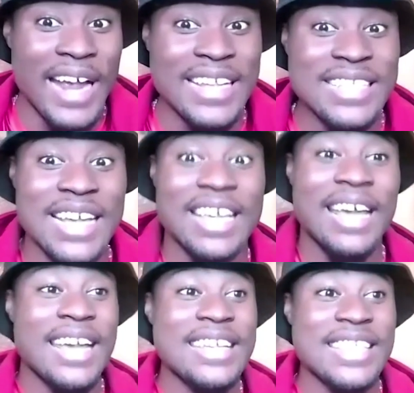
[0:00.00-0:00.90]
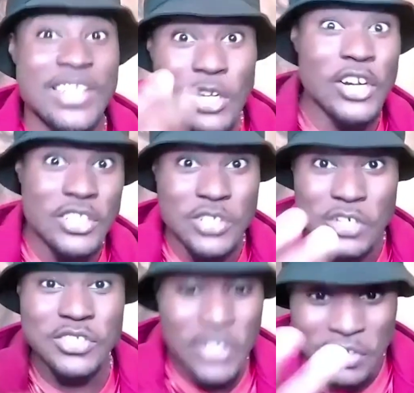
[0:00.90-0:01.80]
And he's like, he's like, look, girls,
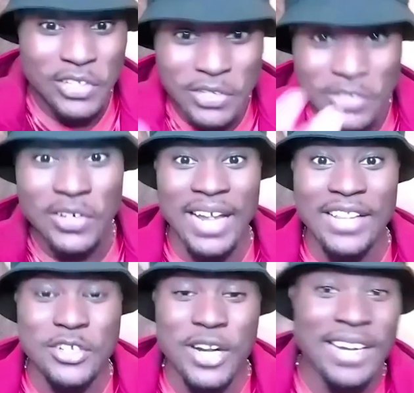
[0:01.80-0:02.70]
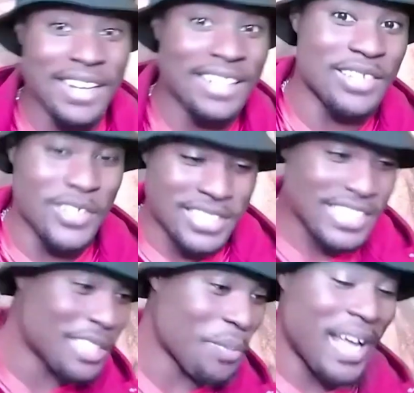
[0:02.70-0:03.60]
girls, look, look, look. And they're trying not to look because
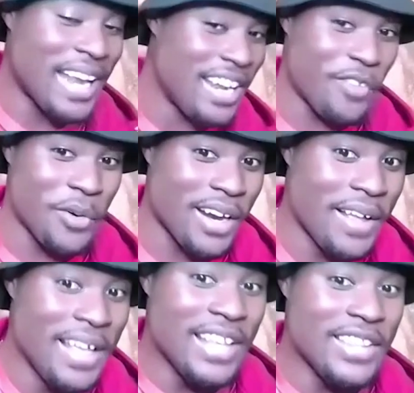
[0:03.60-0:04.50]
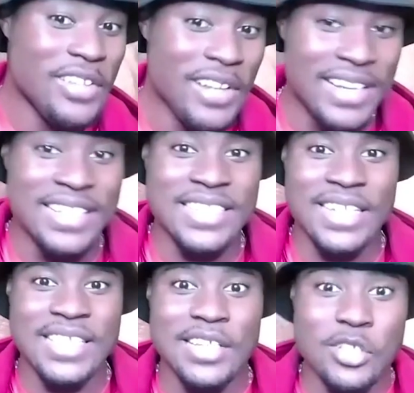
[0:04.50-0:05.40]
it's splatting everywhere. And, like, and it's,
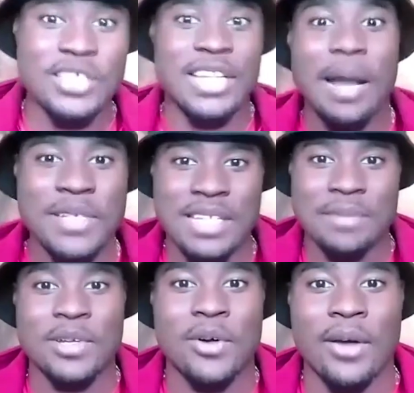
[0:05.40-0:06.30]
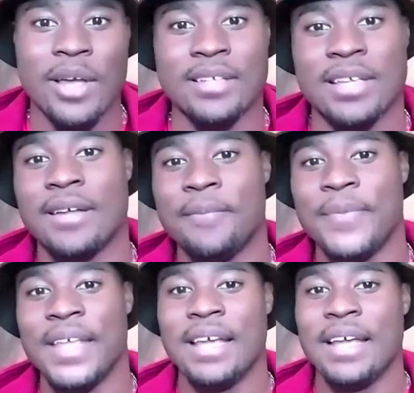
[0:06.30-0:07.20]
like, so he stops, he stops, like, okay, okay, okay
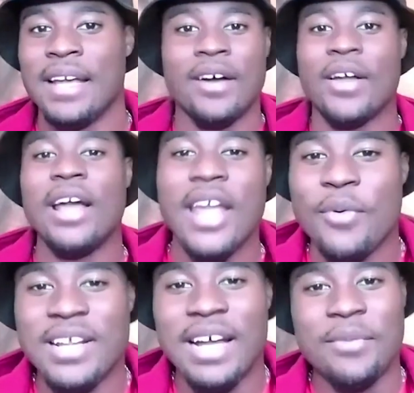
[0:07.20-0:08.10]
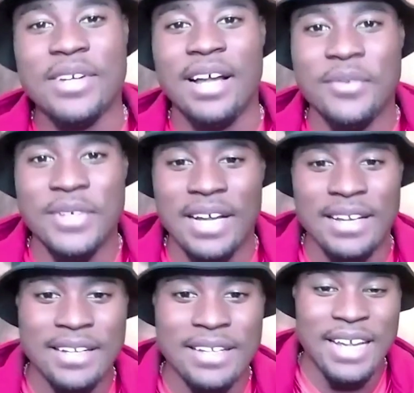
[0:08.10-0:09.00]
okay, okay, we're done, we're done, we're
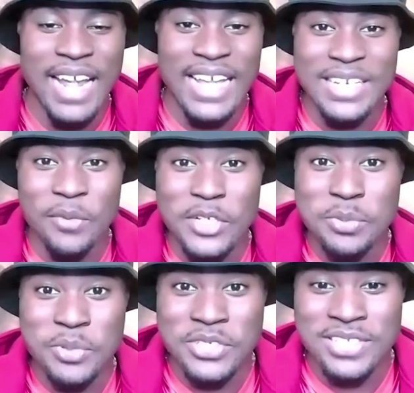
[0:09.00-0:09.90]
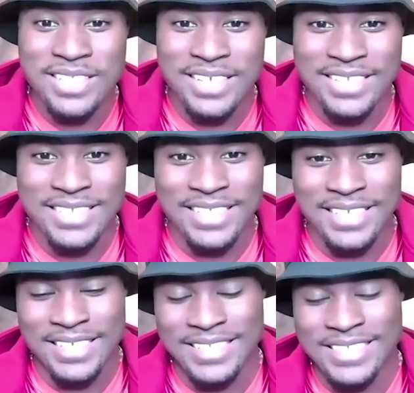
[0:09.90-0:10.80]
done. And then he whispers to the to
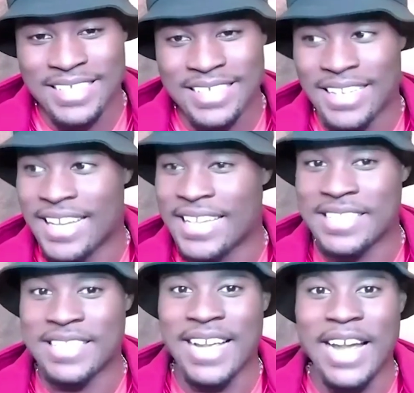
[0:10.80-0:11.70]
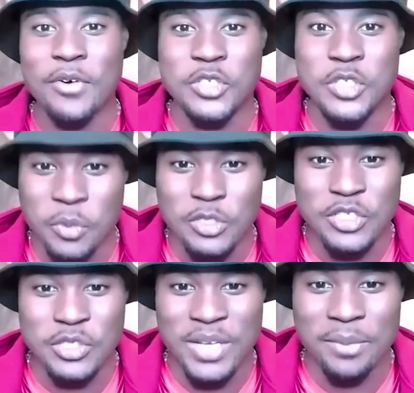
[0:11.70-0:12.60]
the to the I guess the guy who's supposed
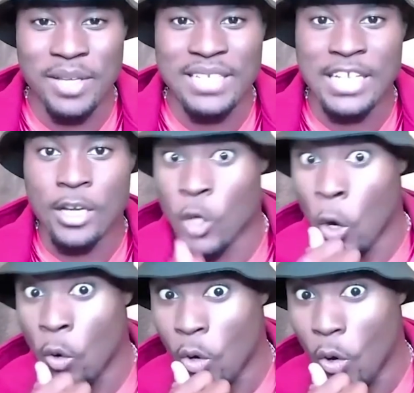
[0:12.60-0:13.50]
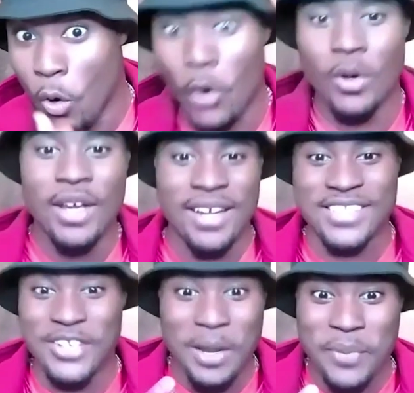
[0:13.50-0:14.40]
to spray the blood. He's like, go go go,
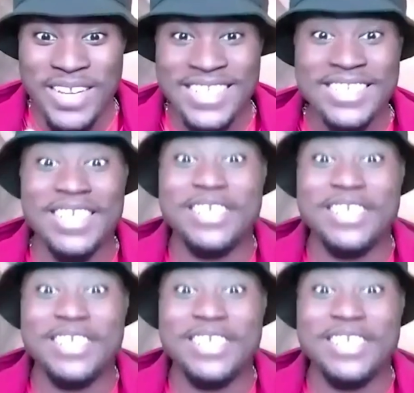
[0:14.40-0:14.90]
because they're not paying attention.